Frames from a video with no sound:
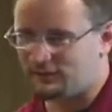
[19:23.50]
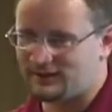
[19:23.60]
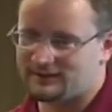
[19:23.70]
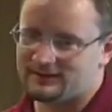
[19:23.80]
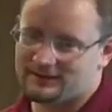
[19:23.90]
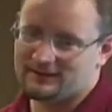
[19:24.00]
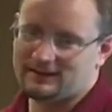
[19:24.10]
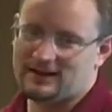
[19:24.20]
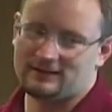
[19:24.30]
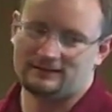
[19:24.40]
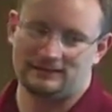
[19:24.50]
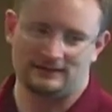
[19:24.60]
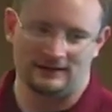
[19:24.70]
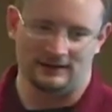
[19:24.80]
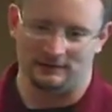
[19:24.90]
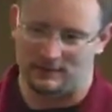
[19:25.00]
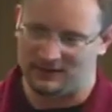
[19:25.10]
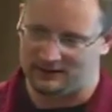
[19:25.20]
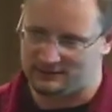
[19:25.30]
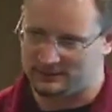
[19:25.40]
if you do anything, it has to be signed
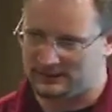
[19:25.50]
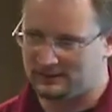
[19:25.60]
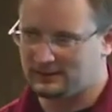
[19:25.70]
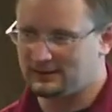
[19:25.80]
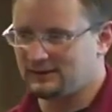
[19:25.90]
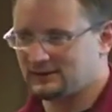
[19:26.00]
off by management,